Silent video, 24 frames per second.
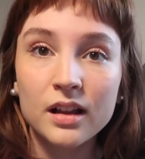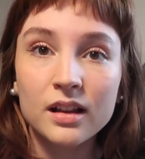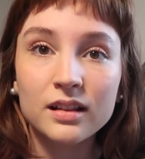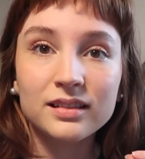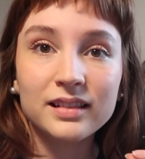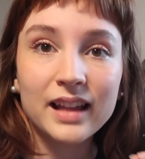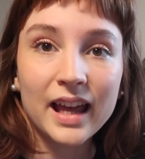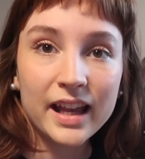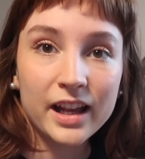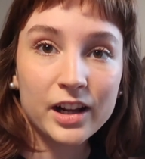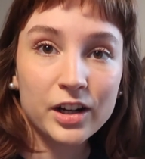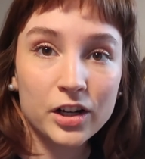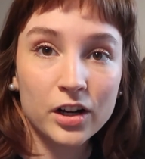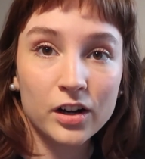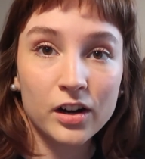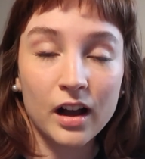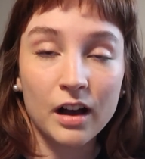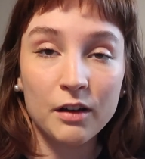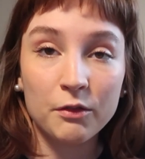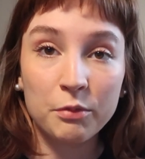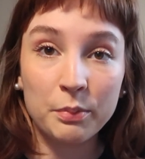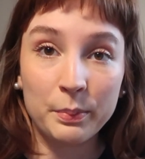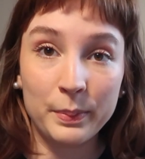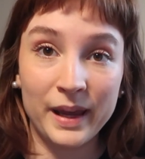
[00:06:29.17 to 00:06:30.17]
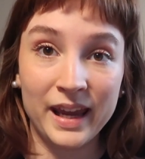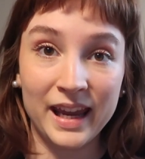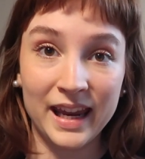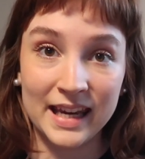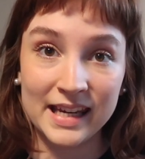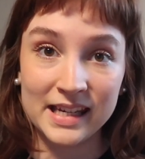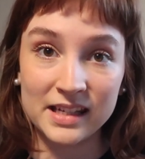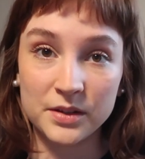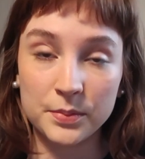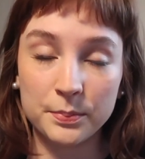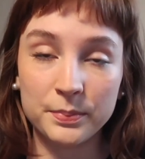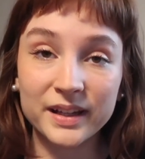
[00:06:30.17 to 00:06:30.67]
layer of
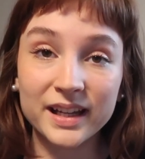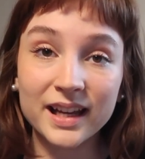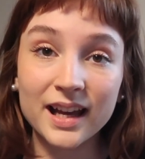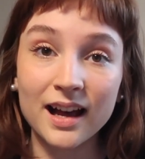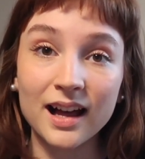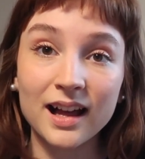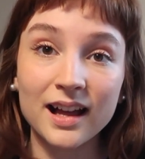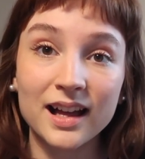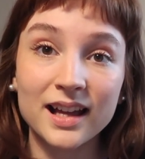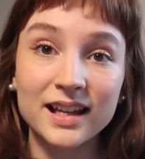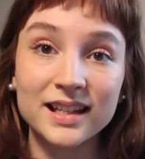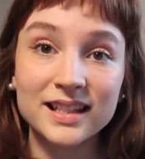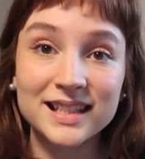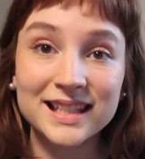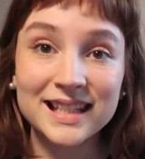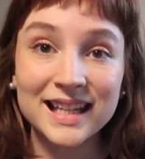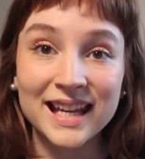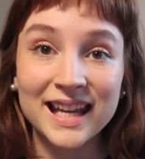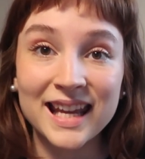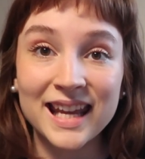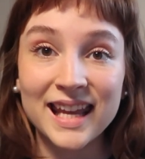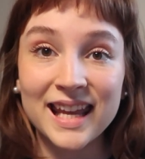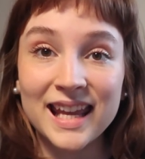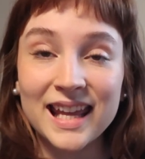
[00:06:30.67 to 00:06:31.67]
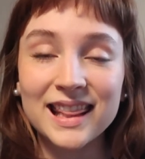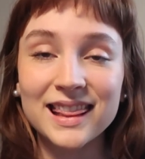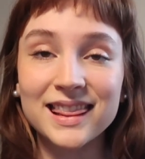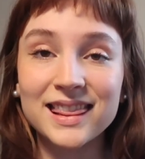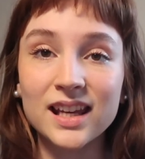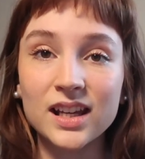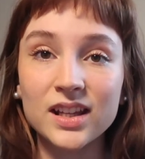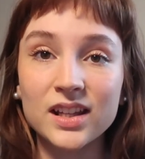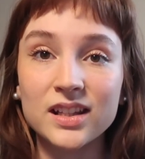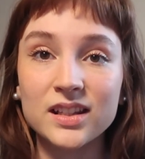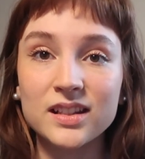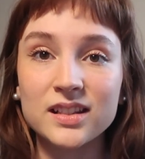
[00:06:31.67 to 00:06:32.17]
paint, because
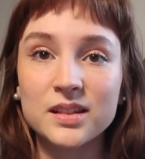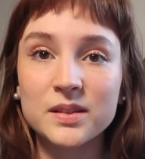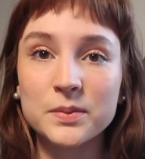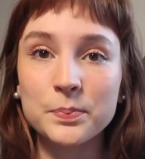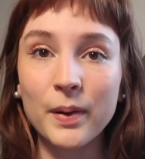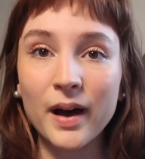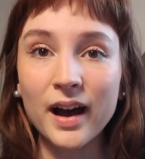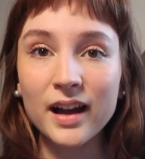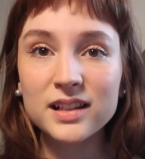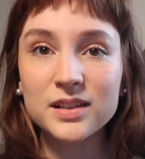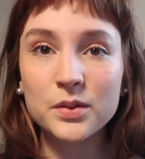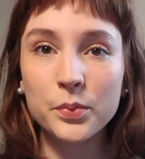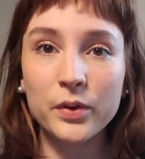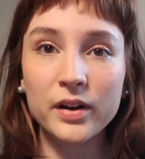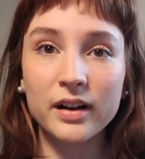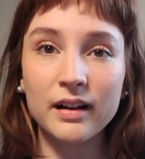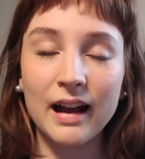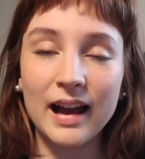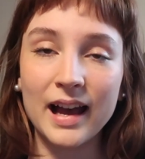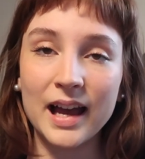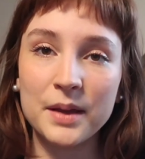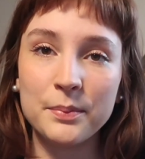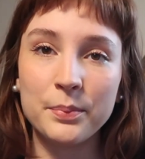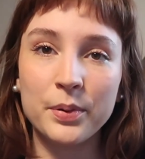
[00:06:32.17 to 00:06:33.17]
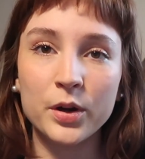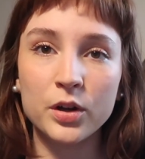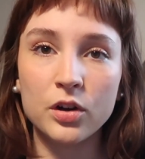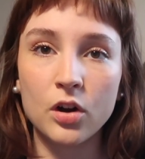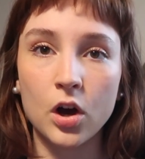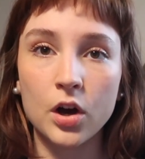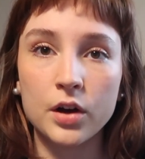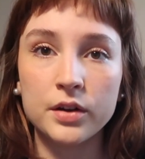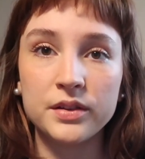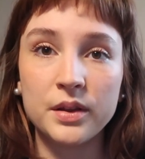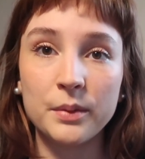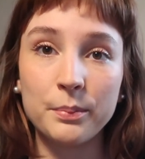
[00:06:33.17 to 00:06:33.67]
the spots where I put
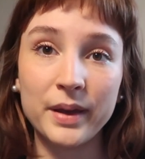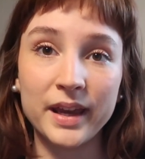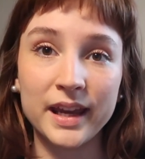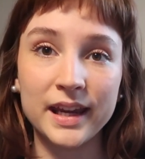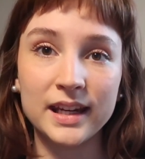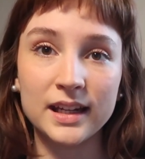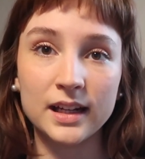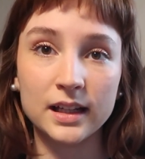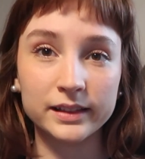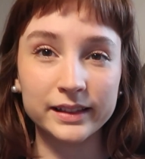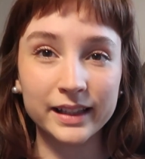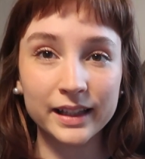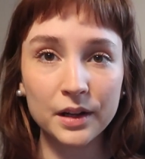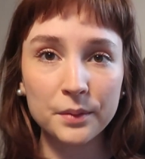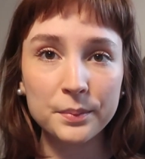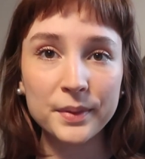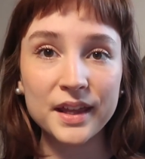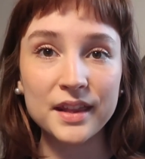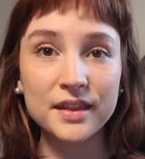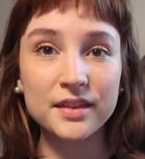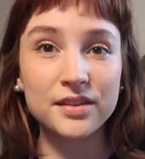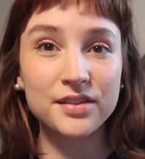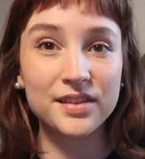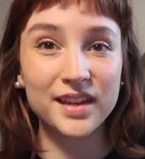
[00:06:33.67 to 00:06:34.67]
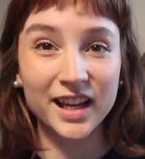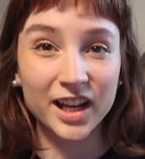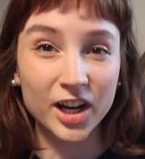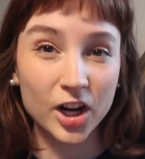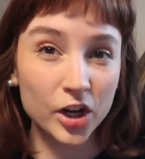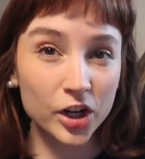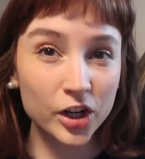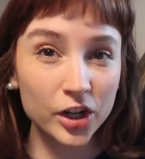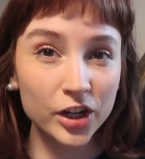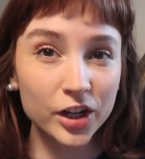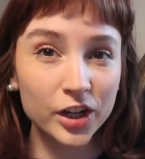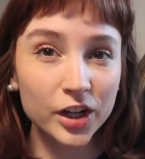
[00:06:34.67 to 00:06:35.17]
on the paint a little bit
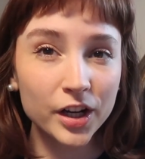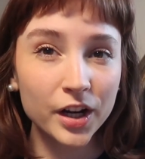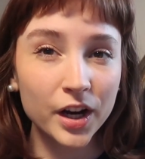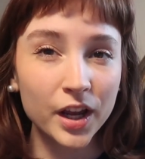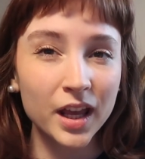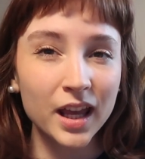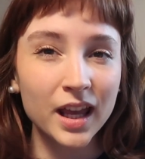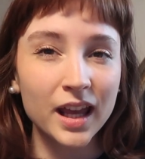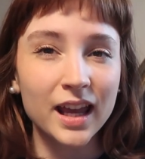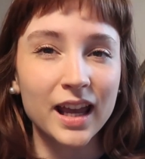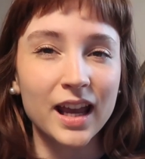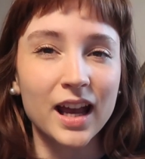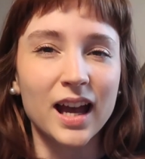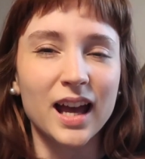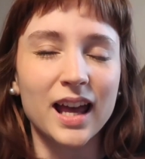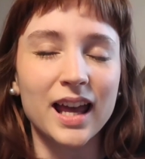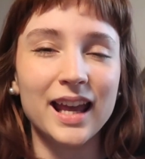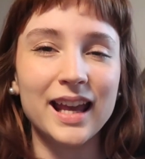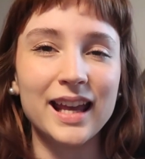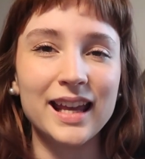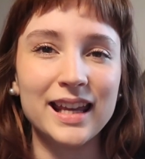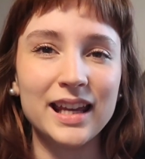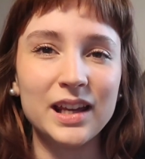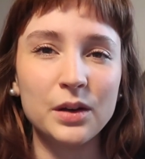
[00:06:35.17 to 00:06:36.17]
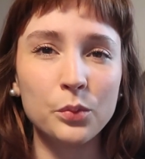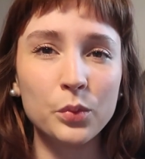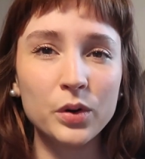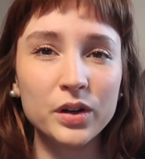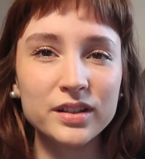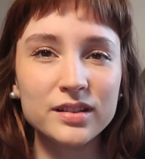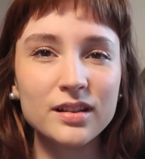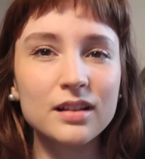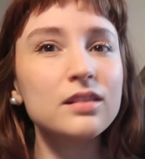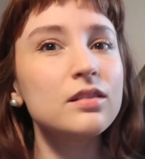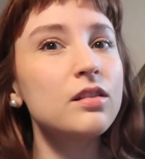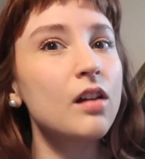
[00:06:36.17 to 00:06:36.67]
thicker, it
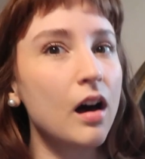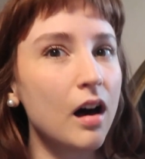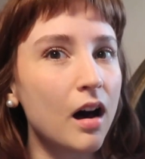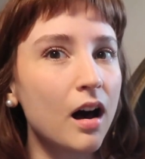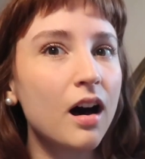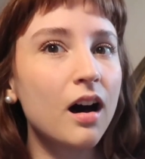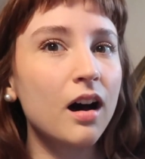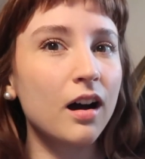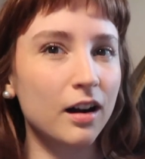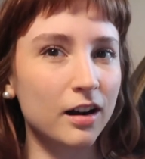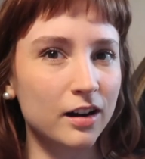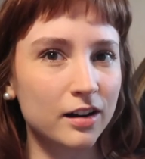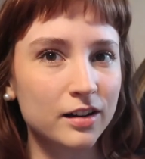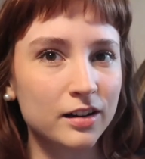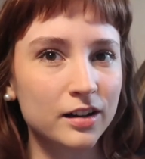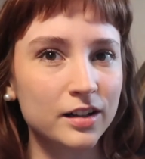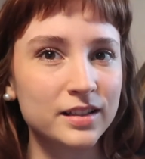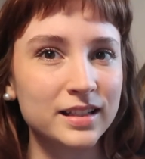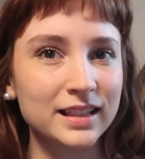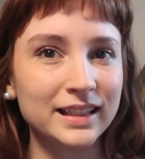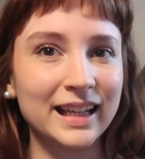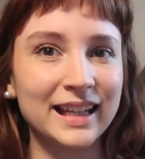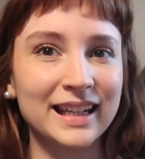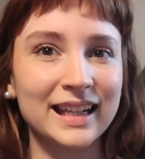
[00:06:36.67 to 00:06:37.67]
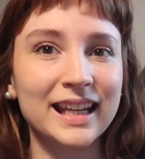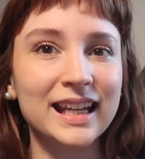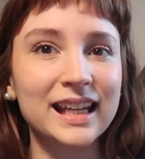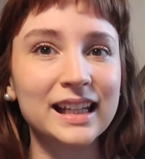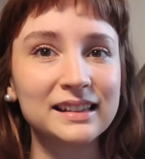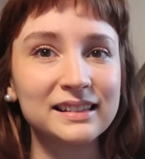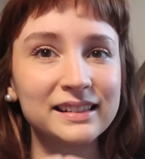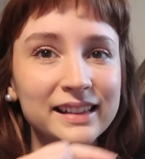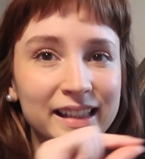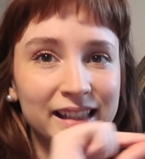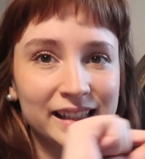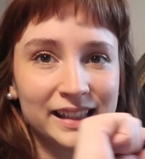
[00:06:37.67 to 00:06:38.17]
was a lot harder to get a
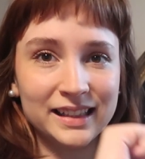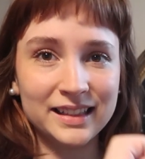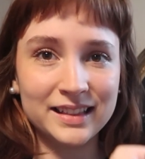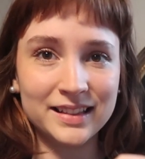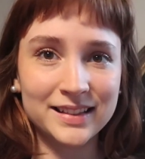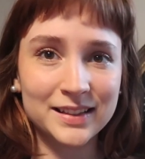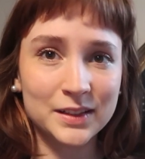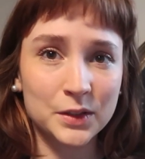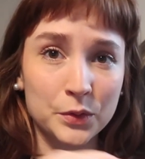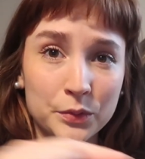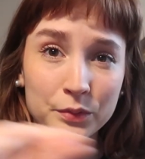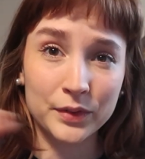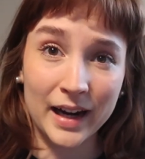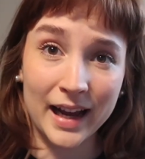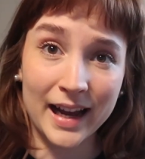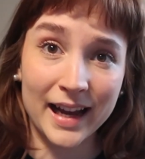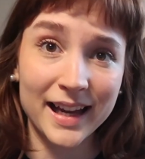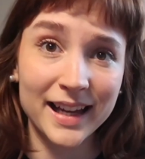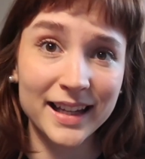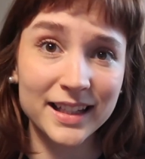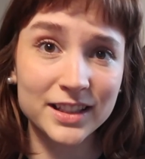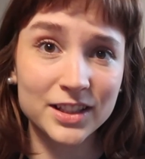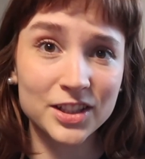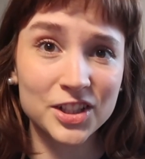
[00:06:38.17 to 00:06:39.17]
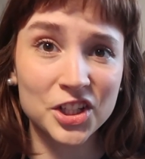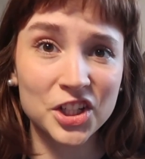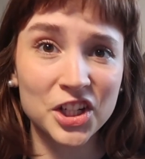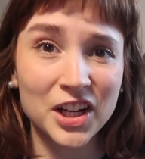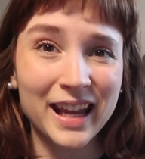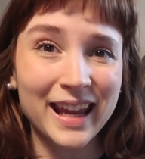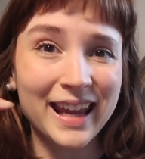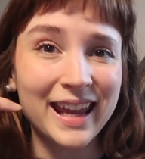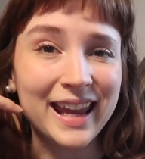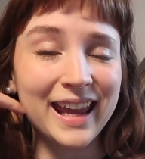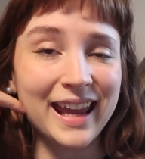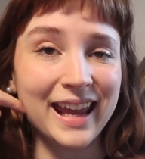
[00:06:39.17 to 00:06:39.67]
clean scratch.
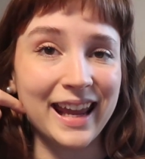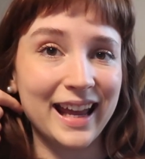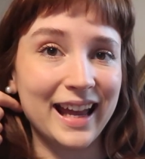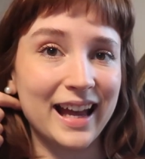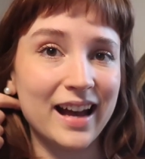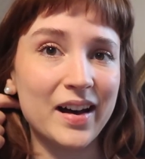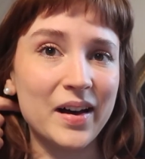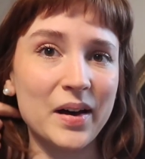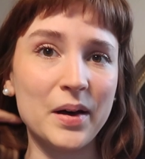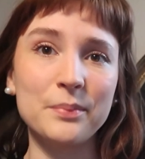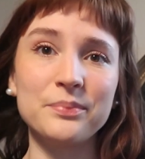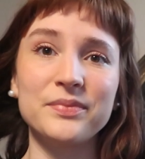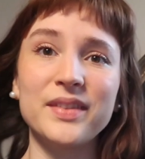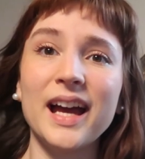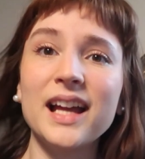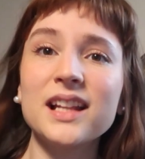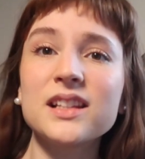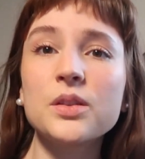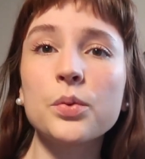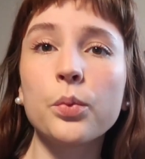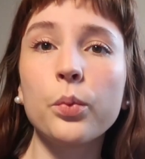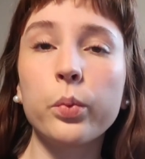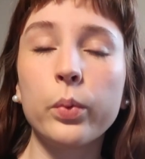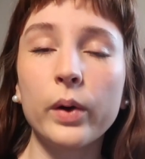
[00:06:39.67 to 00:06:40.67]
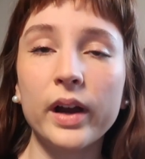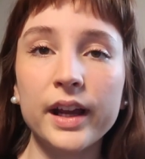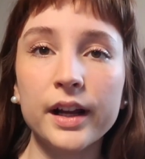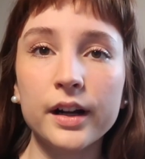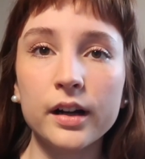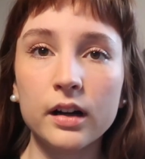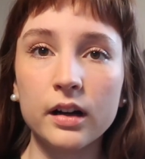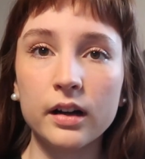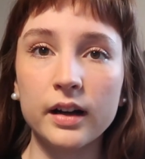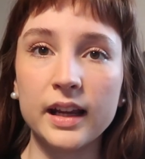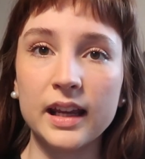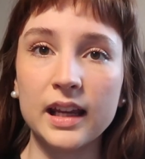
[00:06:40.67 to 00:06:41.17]
That's
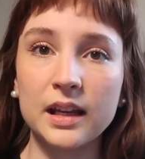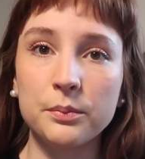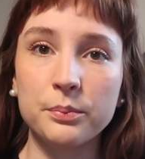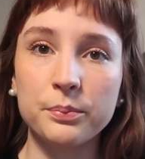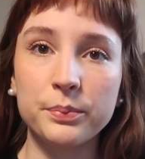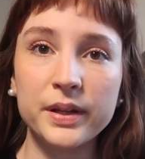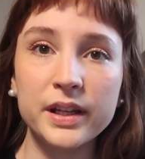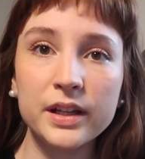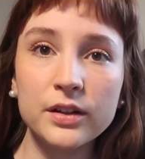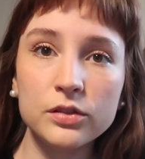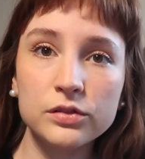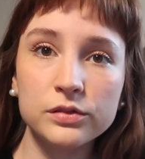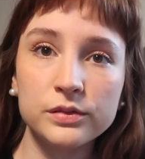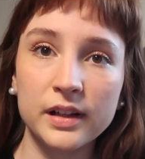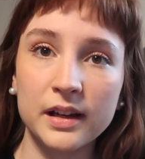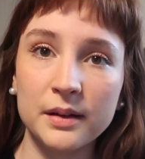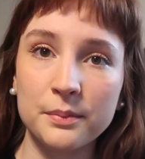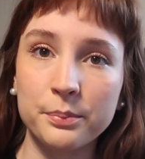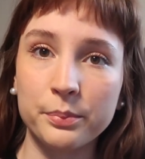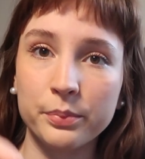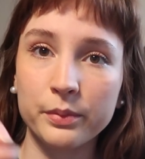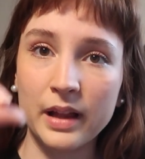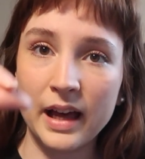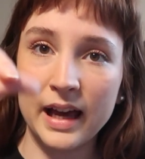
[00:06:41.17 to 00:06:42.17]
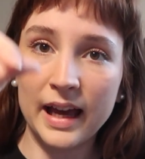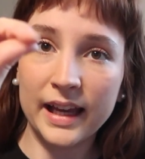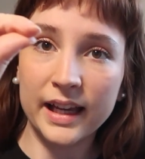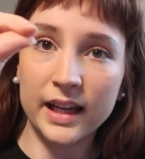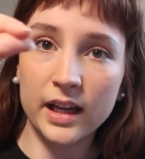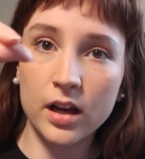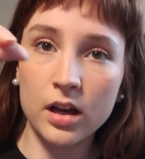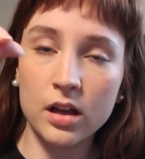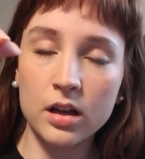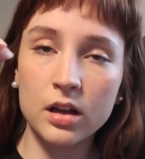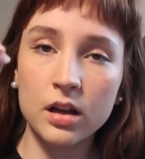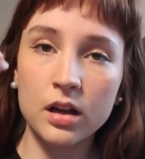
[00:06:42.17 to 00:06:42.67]
where it peeled up like